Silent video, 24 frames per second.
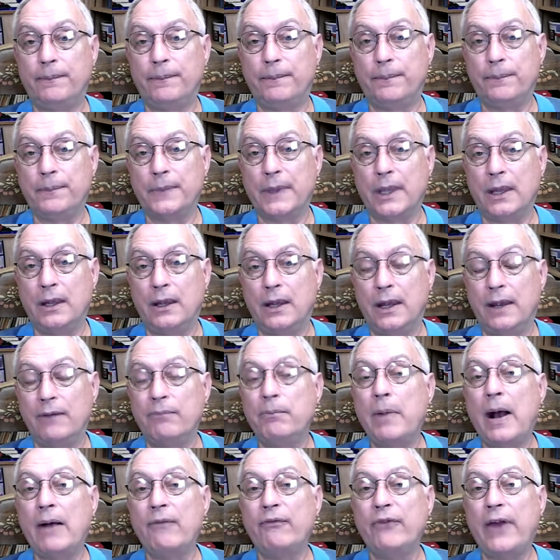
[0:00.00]
If my
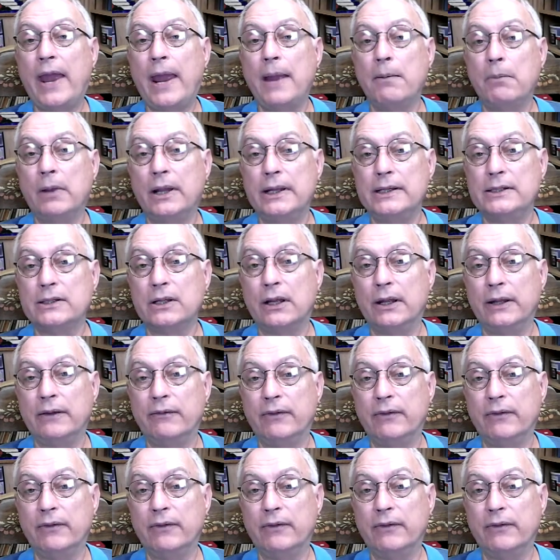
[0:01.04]
family's living in the